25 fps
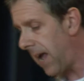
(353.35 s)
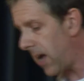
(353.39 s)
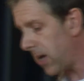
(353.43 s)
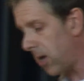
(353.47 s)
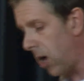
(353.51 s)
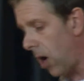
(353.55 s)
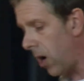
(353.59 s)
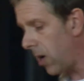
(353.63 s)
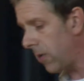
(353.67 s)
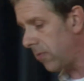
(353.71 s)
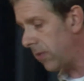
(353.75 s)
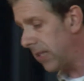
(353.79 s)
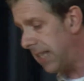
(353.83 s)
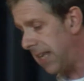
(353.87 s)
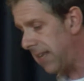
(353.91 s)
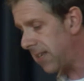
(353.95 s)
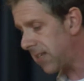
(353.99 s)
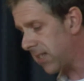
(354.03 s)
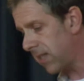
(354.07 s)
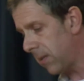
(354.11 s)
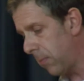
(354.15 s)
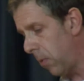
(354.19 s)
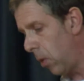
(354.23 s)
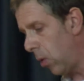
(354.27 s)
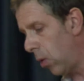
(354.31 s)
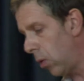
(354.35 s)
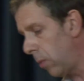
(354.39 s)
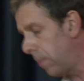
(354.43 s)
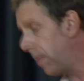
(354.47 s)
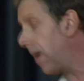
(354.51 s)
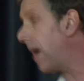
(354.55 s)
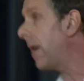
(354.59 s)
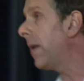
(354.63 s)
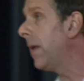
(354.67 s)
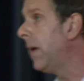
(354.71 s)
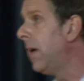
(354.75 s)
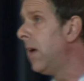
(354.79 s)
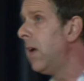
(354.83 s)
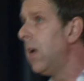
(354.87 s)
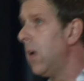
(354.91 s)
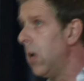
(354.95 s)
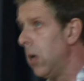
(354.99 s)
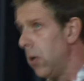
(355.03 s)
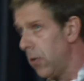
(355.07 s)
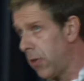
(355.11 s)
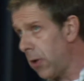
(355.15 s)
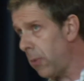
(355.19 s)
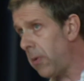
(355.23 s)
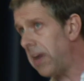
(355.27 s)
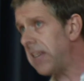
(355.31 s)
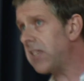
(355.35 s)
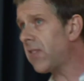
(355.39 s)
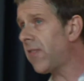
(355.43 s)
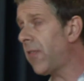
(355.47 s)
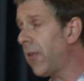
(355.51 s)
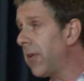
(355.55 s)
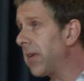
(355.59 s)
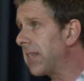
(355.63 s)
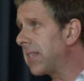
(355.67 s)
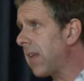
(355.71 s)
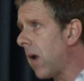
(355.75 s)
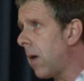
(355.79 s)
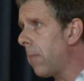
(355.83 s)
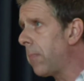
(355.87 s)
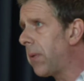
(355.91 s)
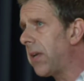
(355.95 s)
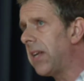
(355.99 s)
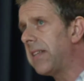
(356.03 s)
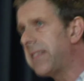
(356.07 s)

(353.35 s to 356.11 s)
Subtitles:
I can't list them all, but there is, for example,